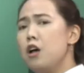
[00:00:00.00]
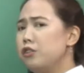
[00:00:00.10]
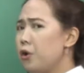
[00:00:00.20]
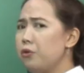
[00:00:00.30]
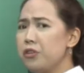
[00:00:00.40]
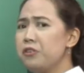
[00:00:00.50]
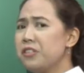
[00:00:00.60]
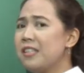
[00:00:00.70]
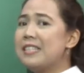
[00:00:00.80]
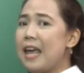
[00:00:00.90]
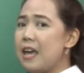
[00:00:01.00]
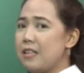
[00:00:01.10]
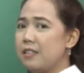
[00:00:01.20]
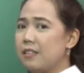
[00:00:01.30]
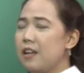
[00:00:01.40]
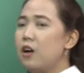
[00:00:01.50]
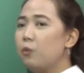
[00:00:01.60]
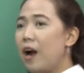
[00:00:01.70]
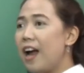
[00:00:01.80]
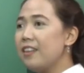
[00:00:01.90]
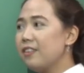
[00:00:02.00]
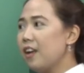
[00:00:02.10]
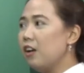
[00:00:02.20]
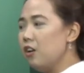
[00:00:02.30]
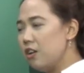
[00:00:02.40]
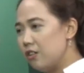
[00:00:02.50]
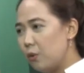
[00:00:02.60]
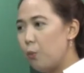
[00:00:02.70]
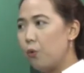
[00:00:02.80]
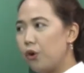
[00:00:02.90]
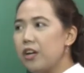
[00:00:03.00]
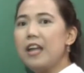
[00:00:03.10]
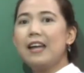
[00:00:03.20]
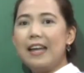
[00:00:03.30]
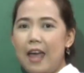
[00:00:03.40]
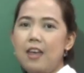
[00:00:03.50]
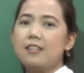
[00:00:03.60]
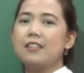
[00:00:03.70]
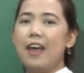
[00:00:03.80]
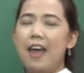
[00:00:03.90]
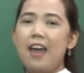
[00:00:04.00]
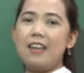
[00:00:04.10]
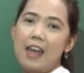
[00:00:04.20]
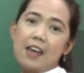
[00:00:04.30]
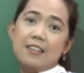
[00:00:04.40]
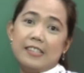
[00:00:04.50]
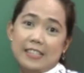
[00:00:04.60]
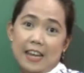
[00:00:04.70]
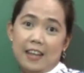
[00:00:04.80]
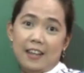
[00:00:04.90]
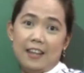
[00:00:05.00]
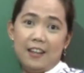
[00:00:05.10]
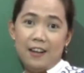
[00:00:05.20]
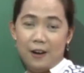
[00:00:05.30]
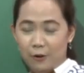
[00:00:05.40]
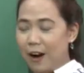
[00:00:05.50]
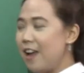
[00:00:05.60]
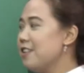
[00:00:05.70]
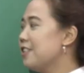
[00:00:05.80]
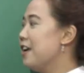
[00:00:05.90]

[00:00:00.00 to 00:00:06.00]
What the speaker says: Don't use this and. Right there, the word and, A-N-D, all right?